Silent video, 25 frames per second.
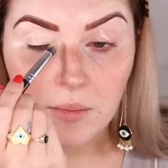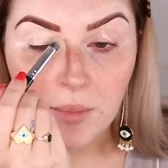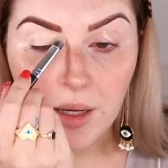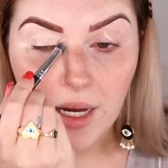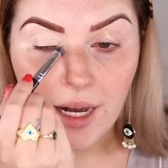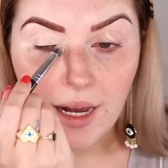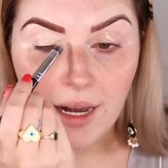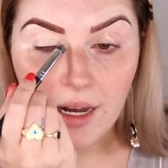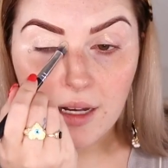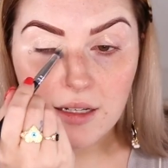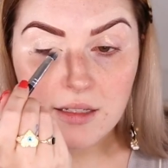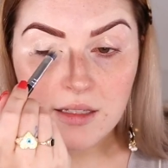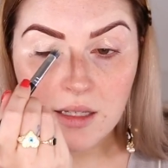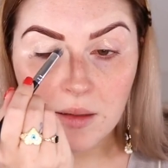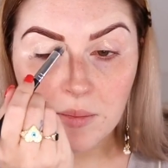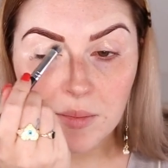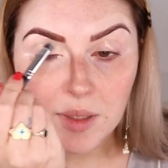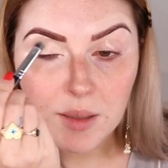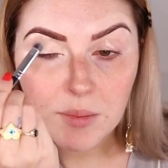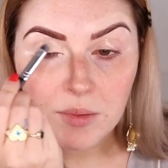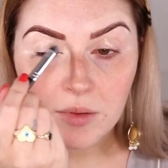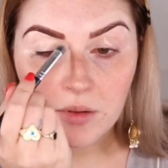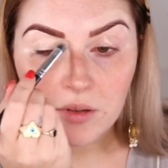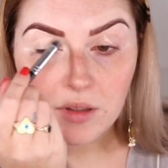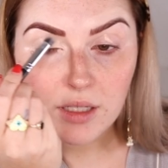about how some
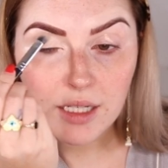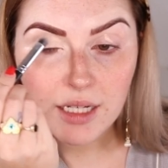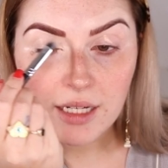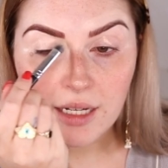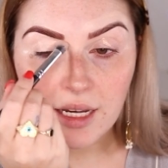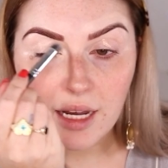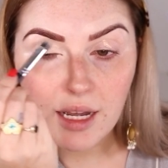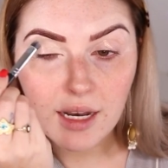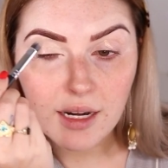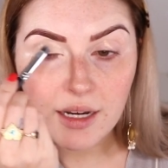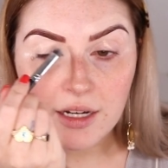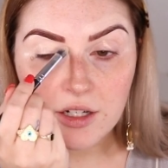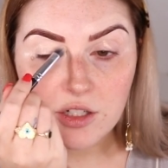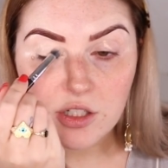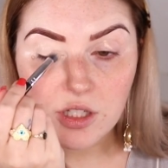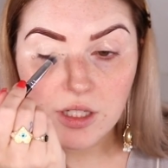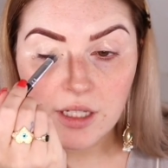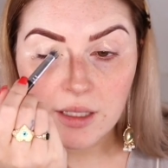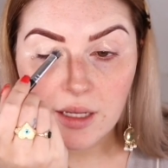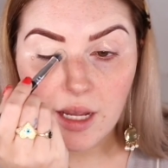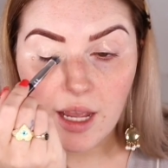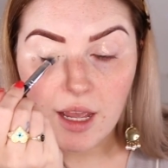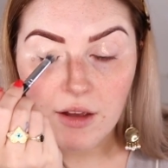people like can't actually